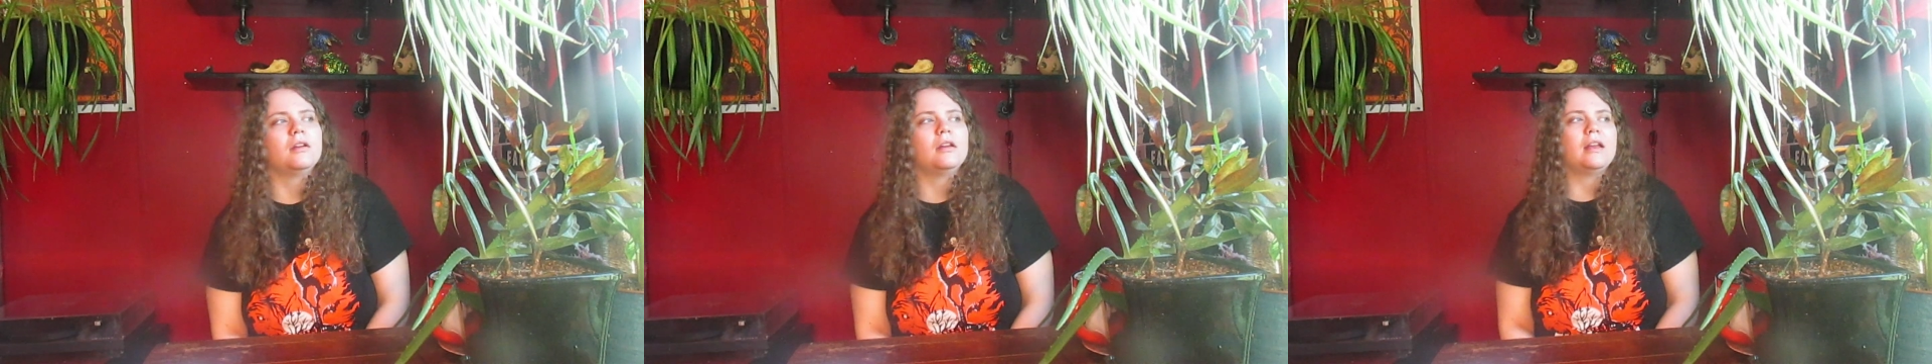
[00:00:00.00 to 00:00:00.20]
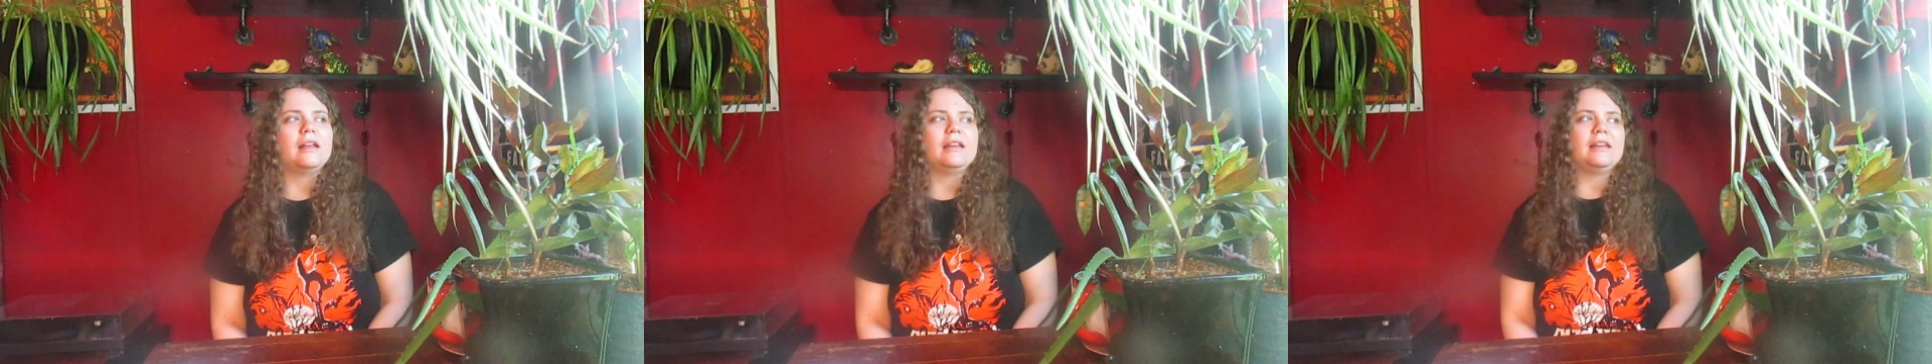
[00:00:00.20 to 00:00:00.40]

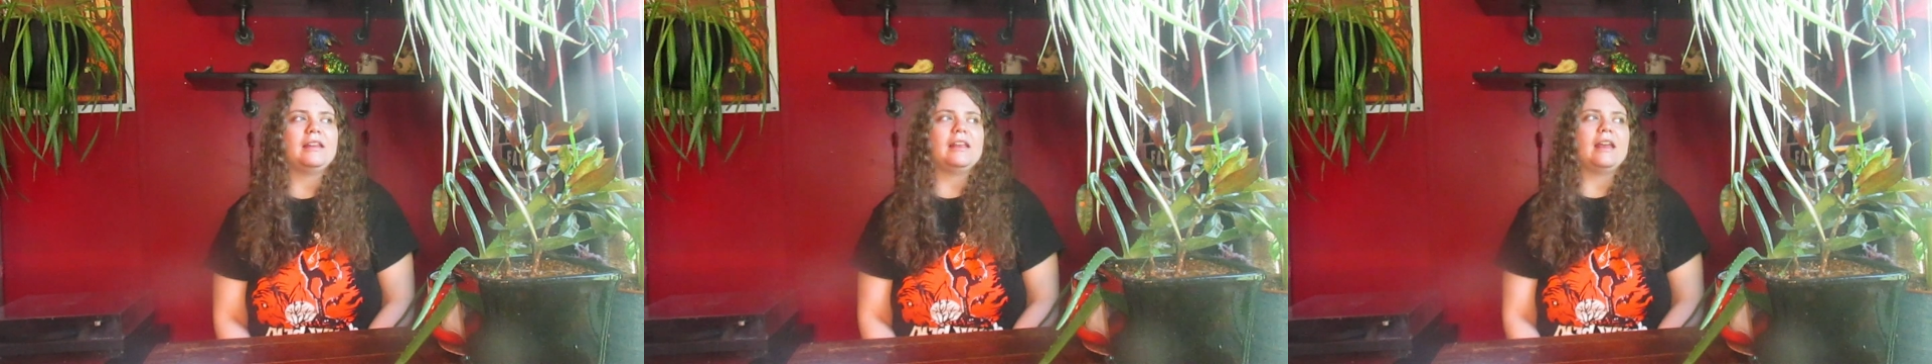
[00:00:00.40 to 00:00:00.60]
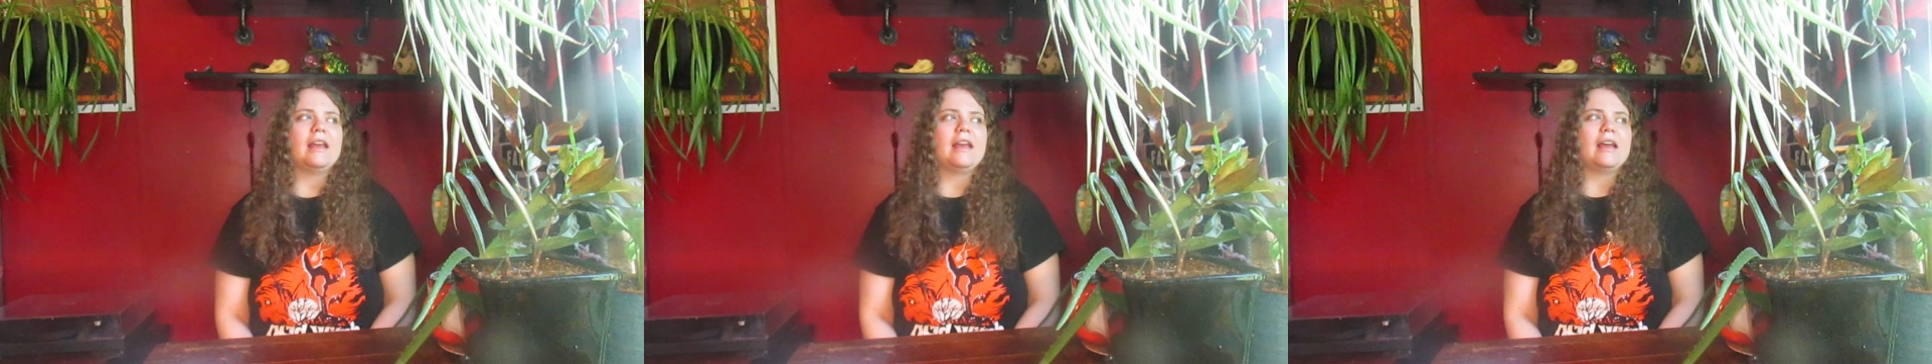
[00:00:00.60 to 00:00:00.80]

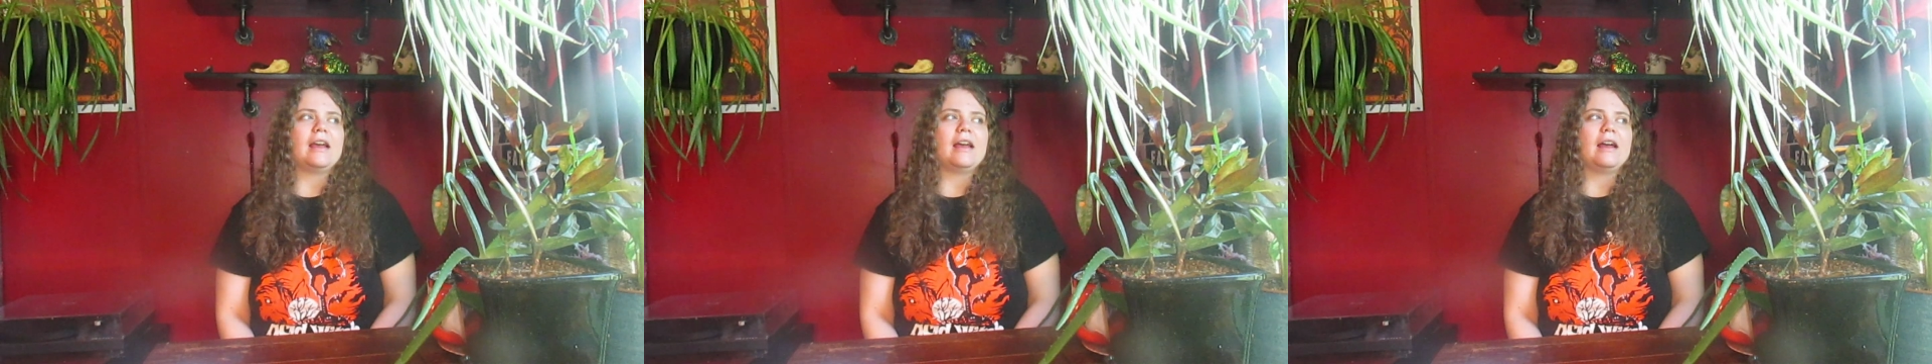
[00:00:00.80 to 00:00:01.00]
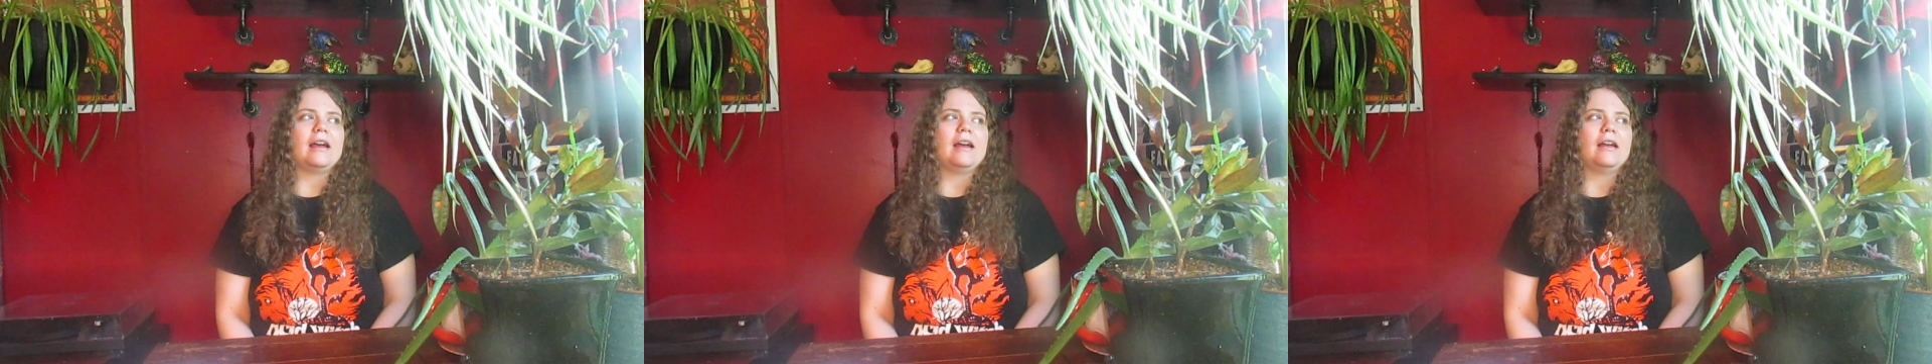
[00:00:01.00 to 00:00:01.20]

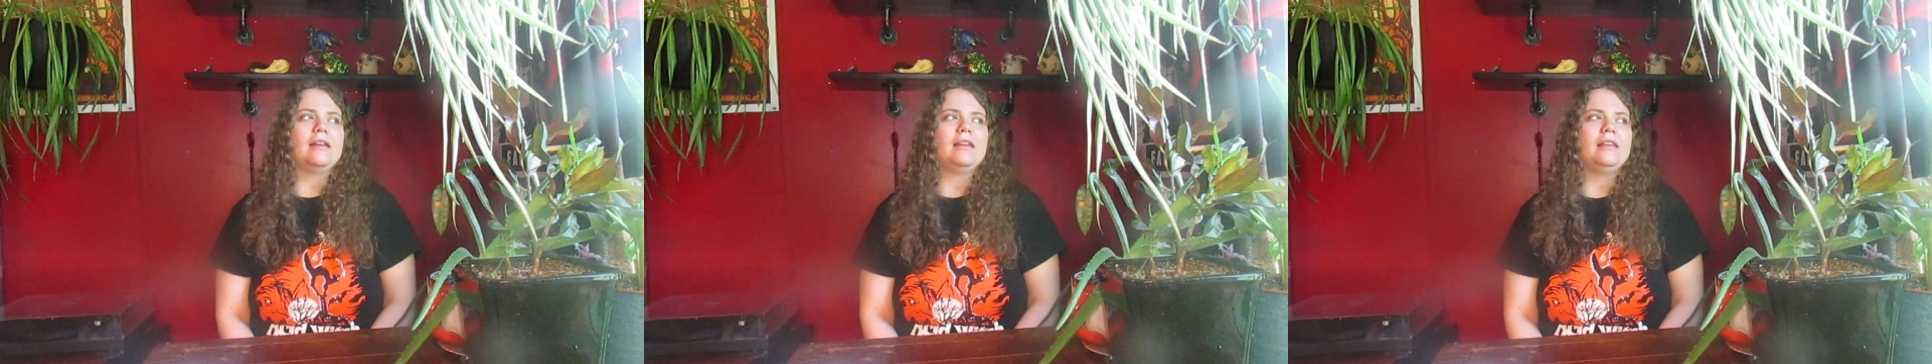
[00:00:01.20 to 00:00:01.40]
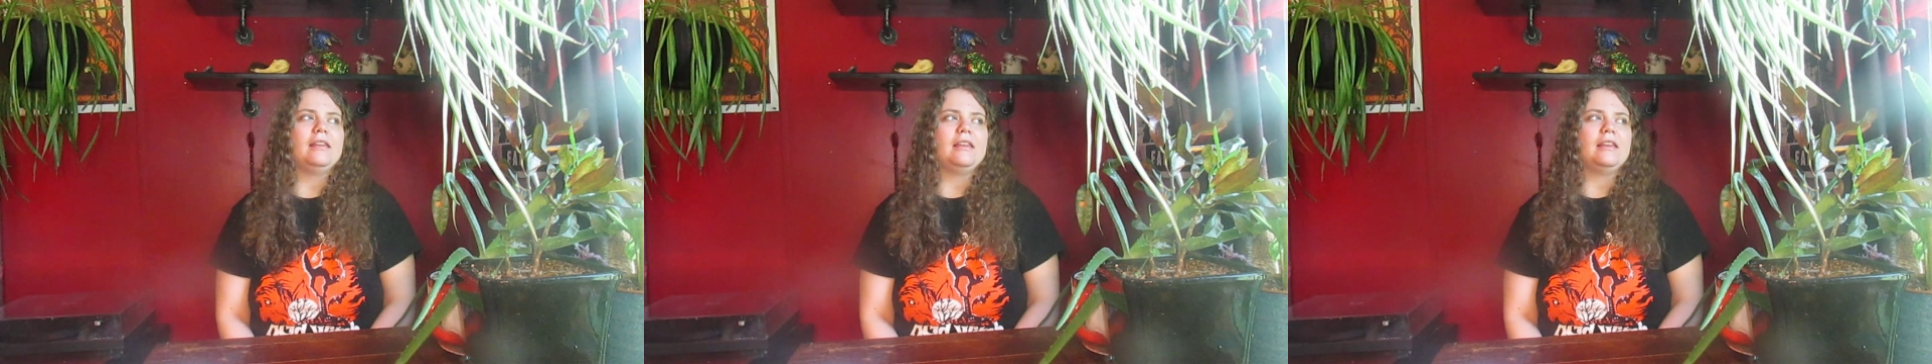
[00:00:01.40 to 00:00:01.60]
yeah,
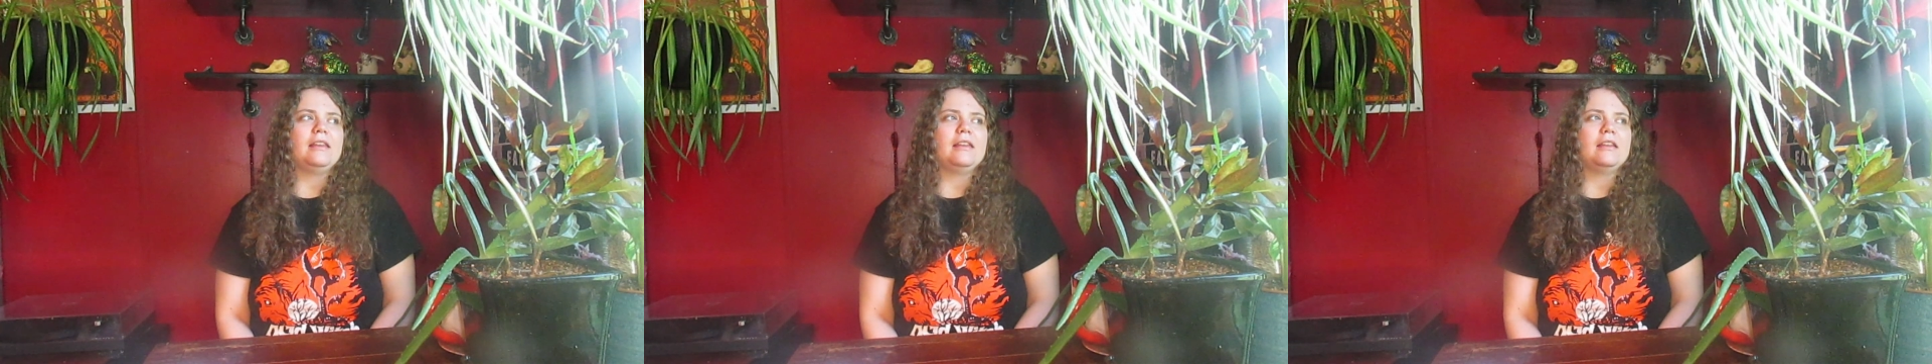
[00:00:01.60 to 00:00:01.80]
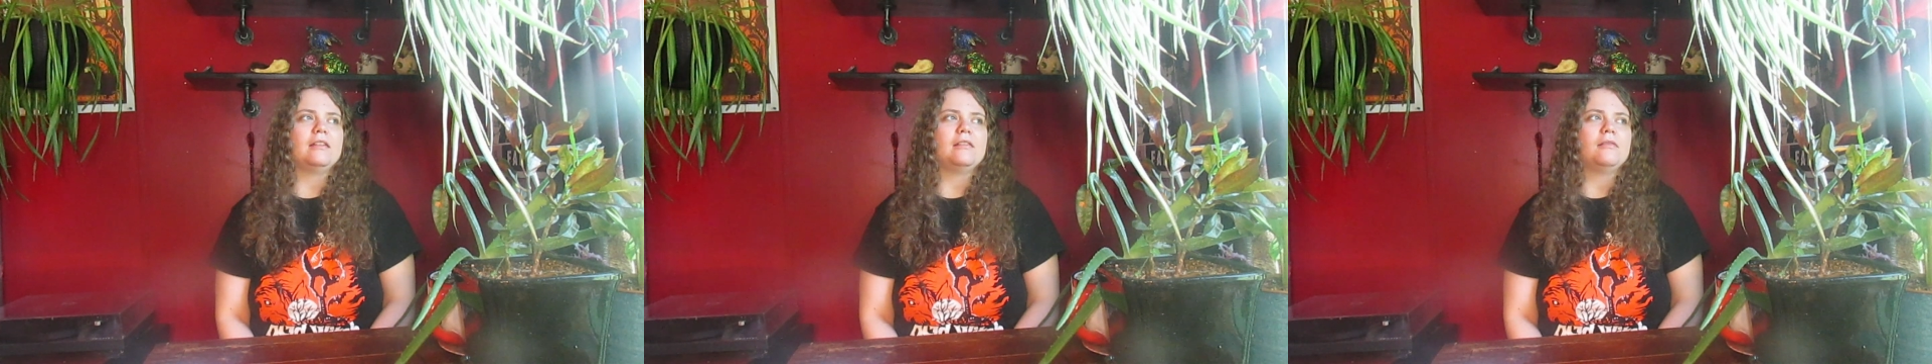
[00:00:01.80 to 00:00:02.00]

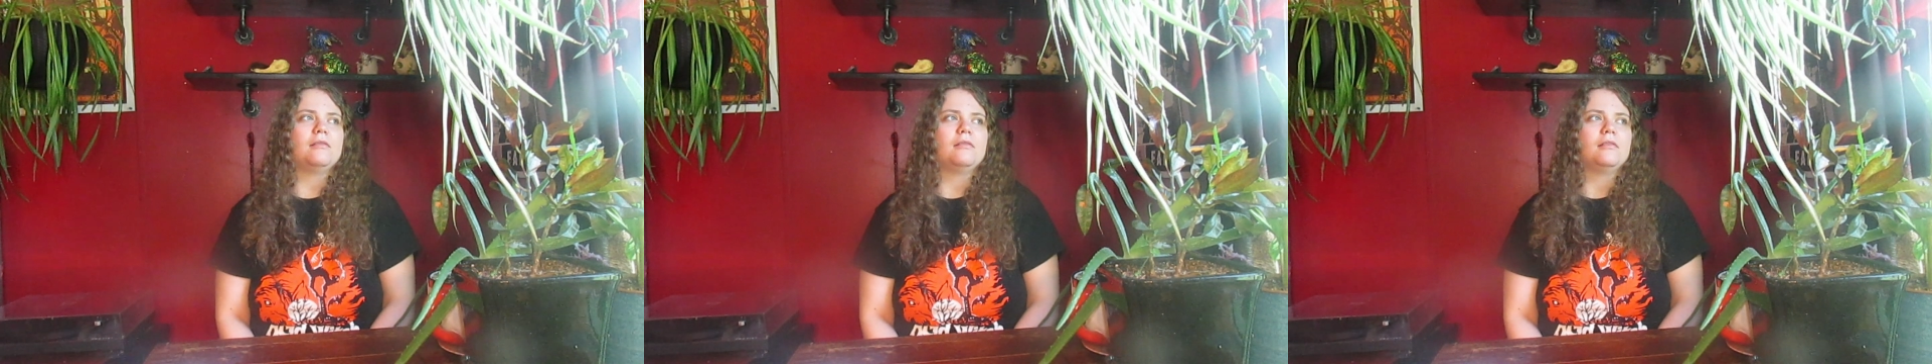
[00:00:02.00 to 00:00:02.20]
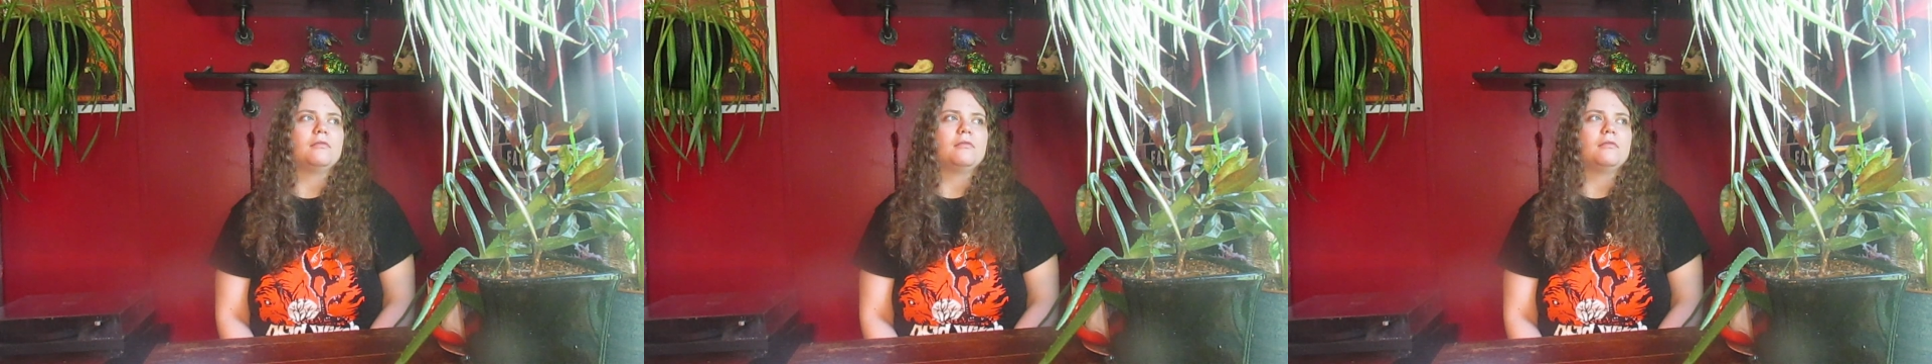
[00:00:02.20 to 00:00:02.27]
he